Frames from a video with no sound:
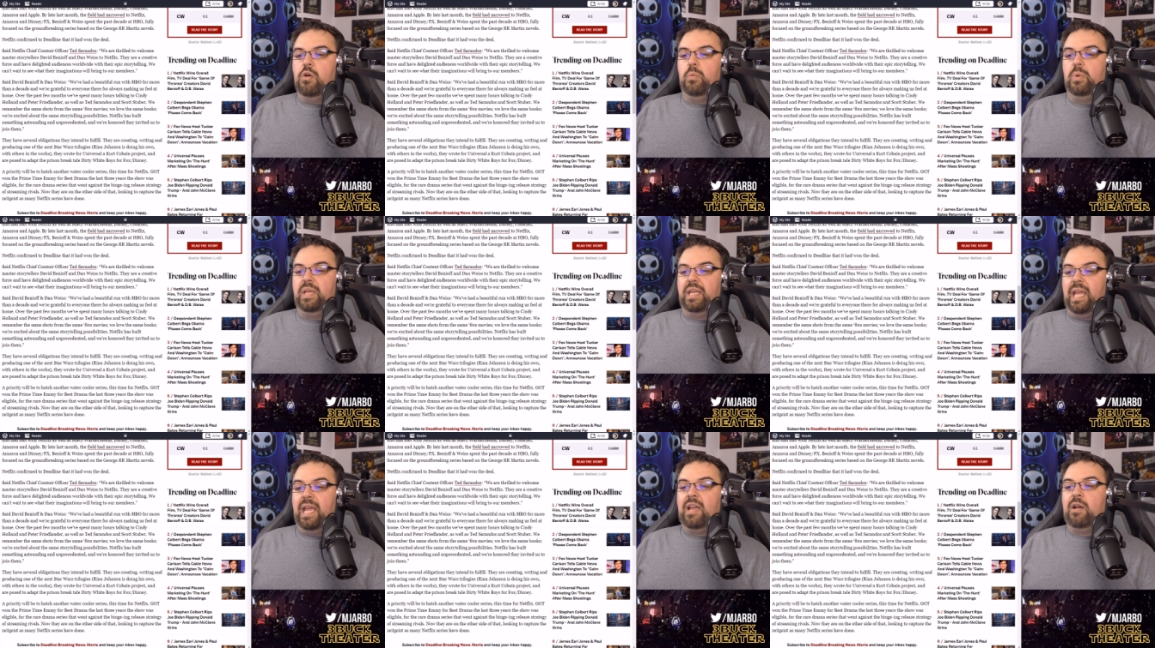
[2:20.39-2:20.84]

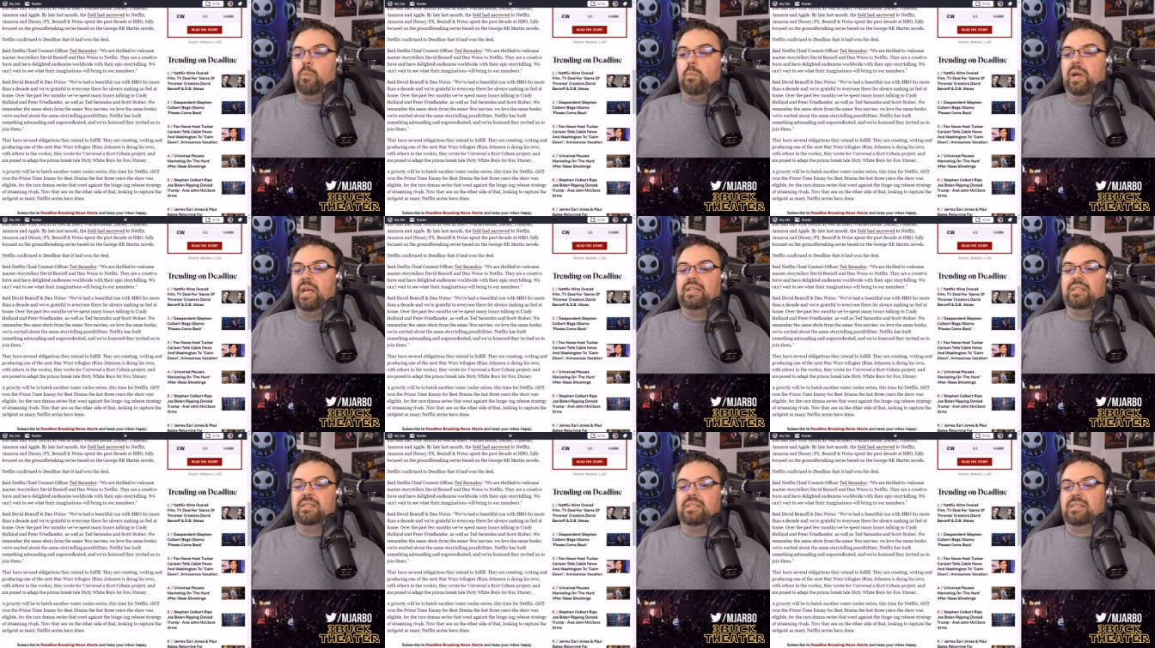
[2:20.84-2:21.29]
We can't
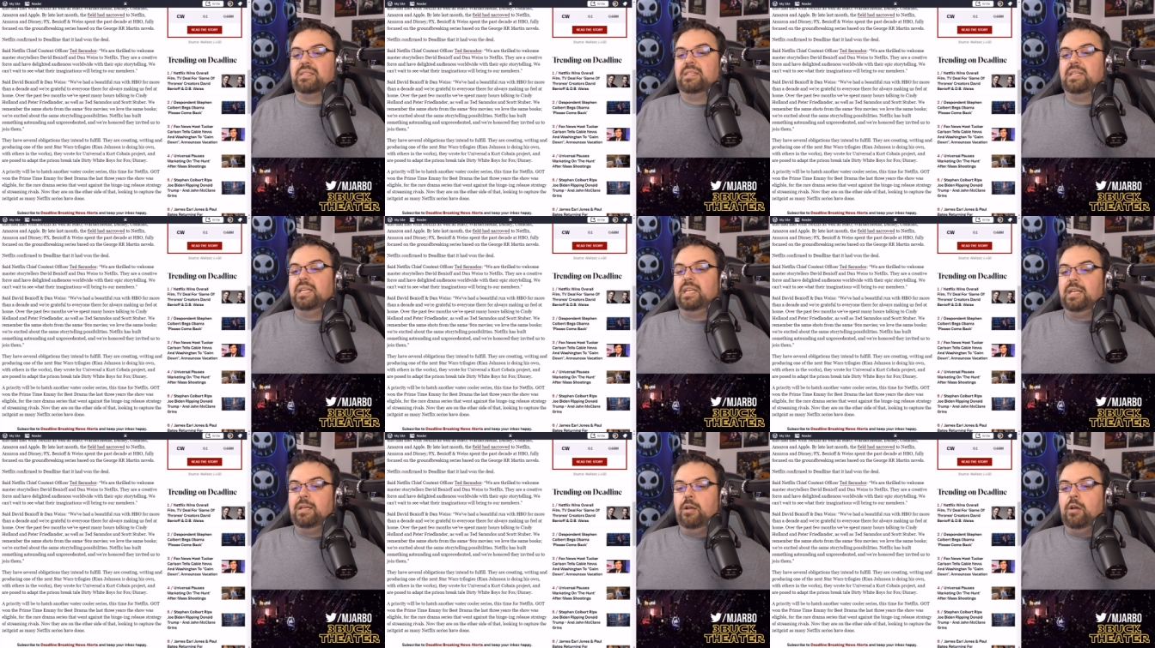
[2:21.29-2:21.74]
wait to
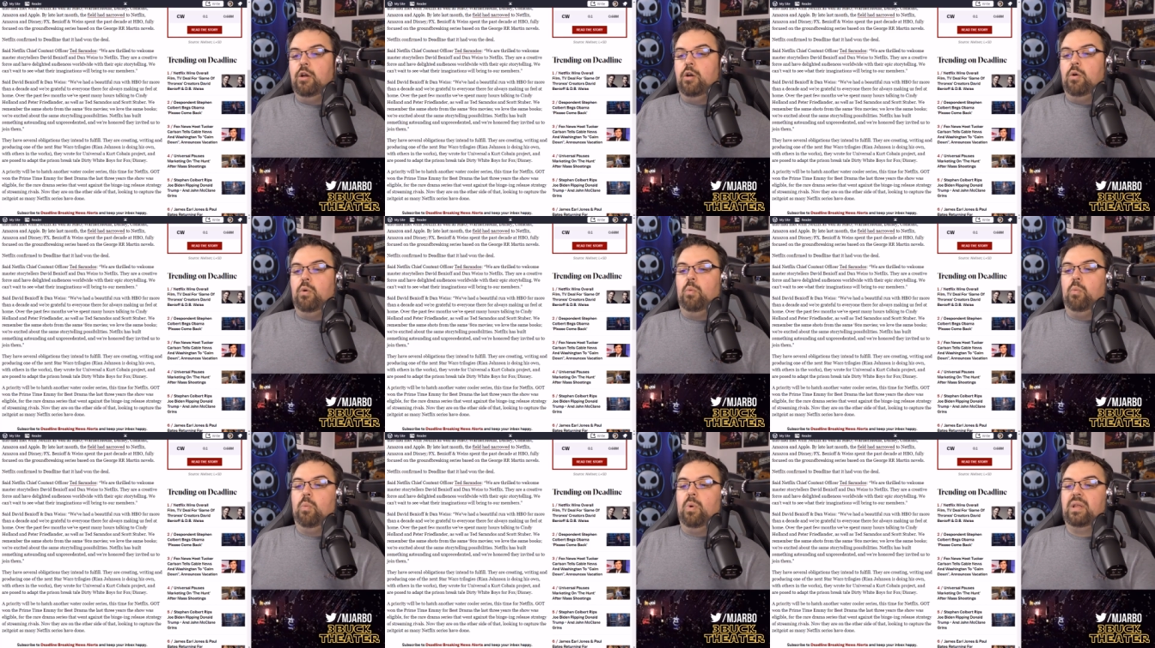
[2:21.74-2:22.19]
see
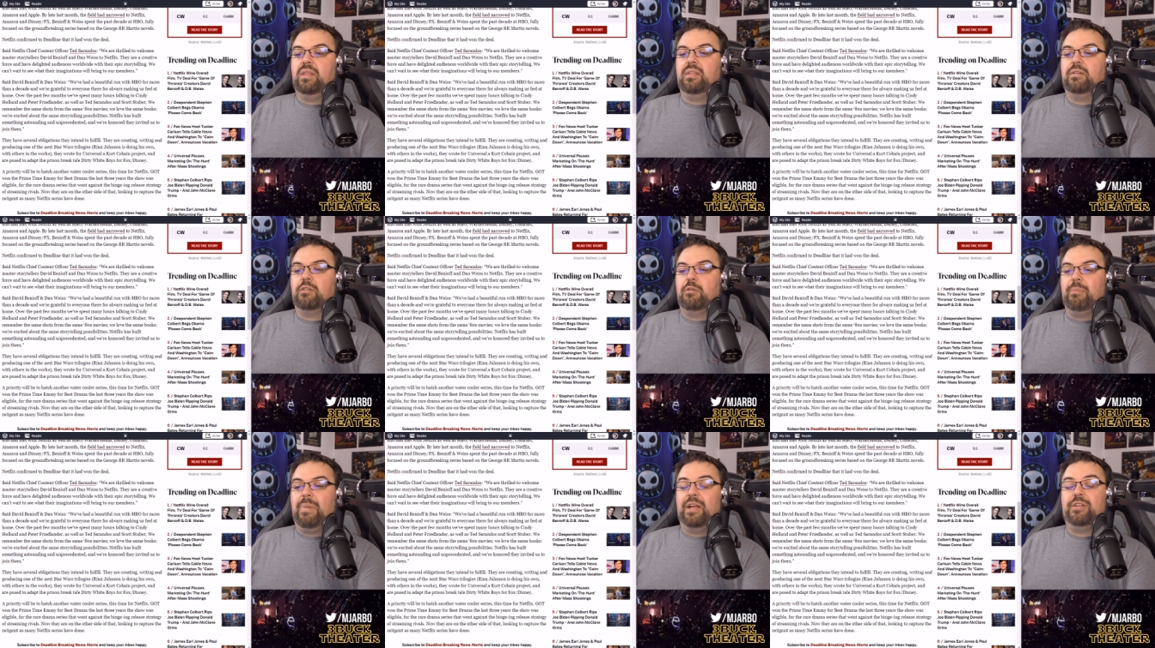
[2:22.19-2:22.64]
what
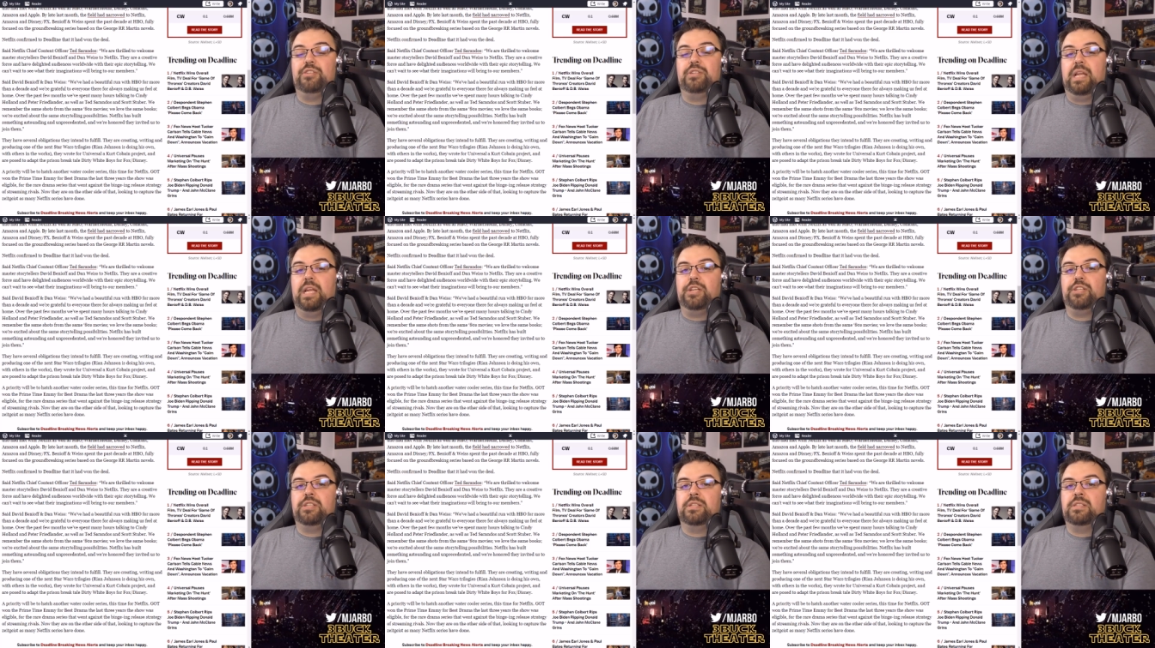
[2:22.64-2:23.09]
their
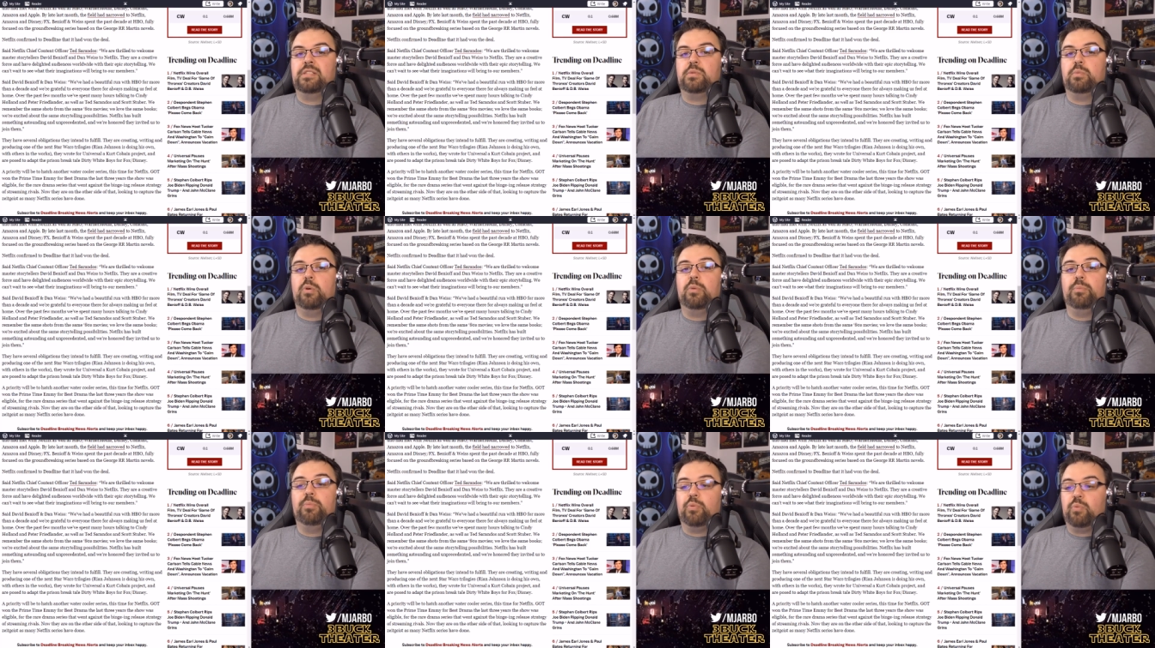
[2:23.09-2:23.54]
imaginations
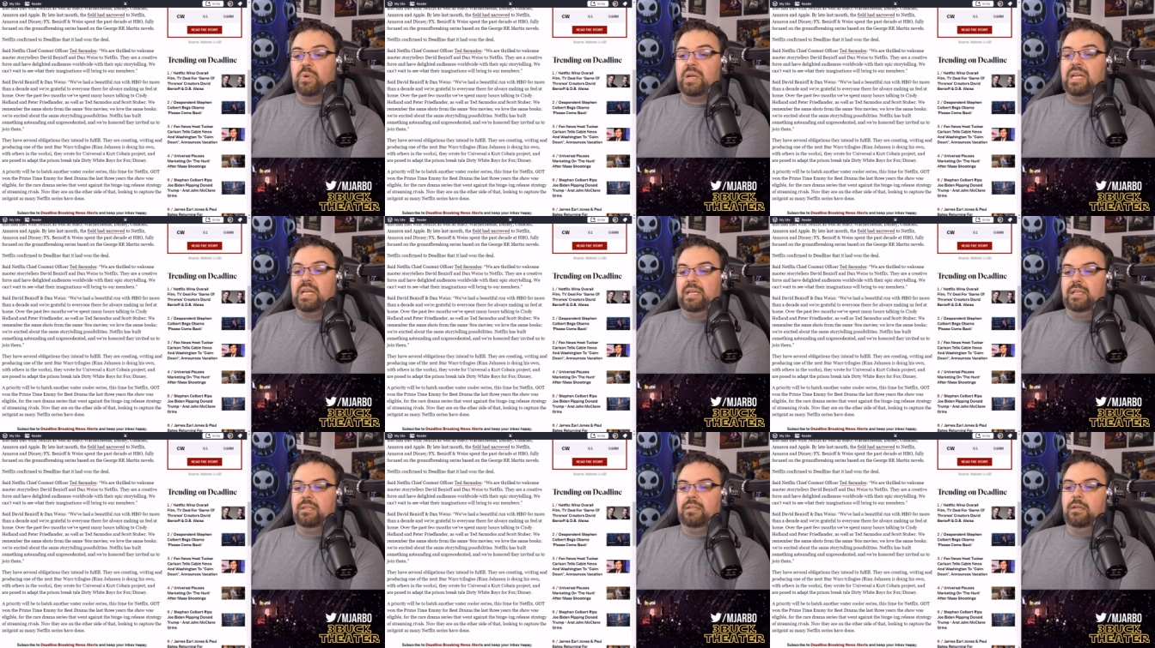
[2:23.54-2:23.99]
will
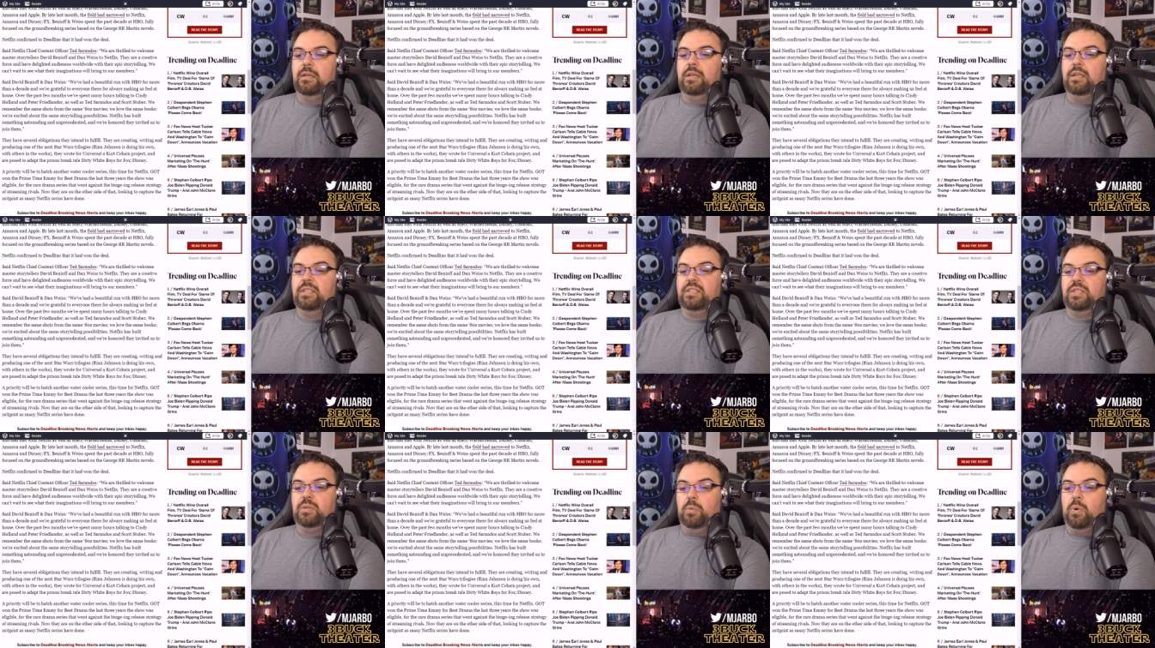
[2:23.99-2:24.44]
bring
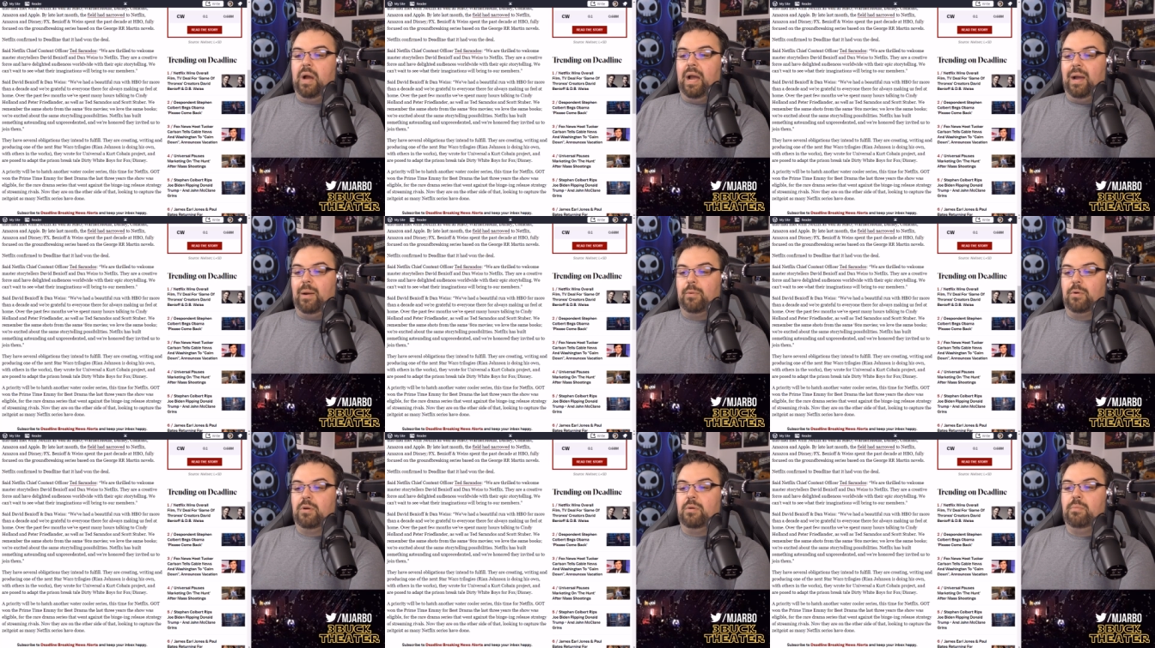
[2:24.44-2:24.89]
to
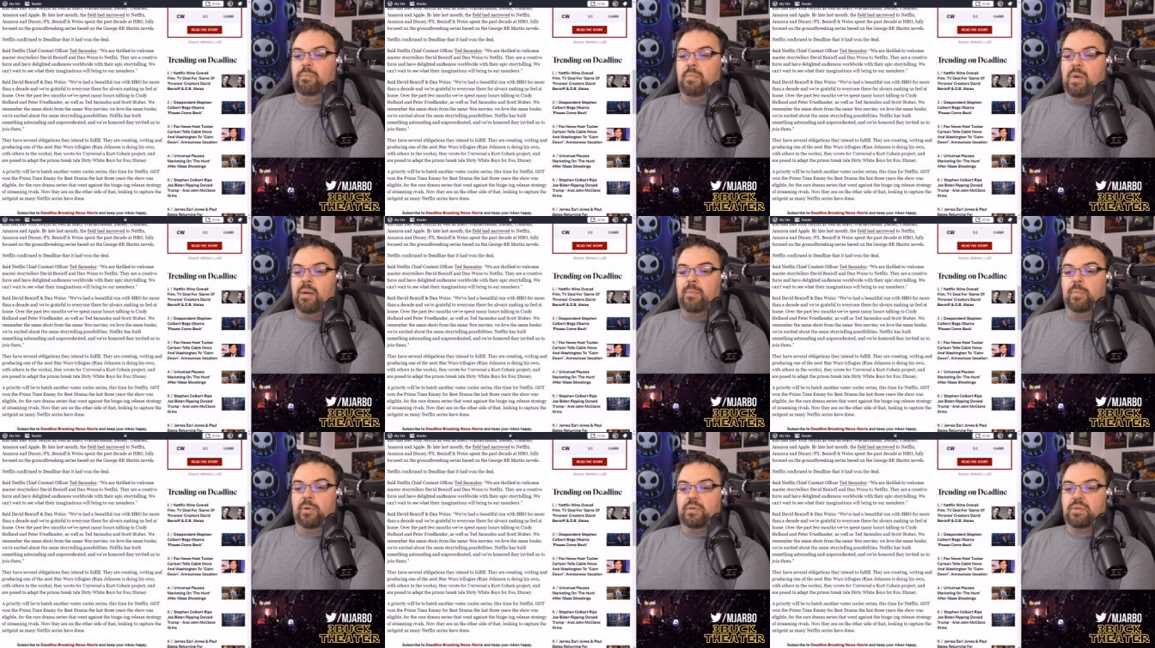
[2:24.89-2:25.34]
our
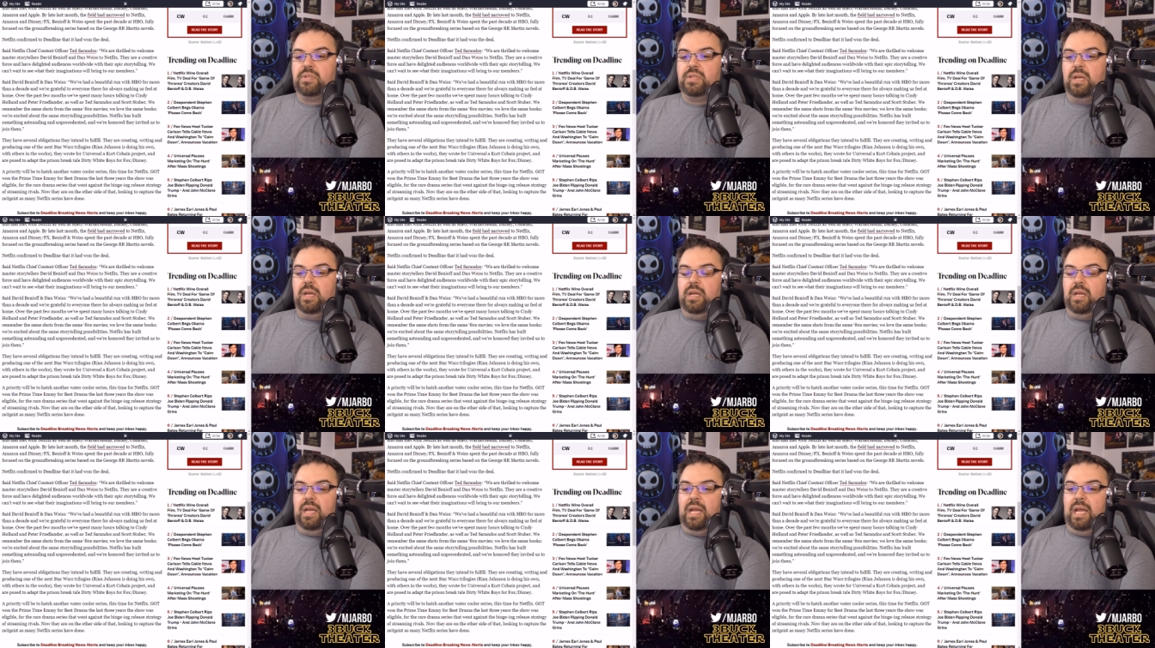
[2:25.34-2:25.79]
members.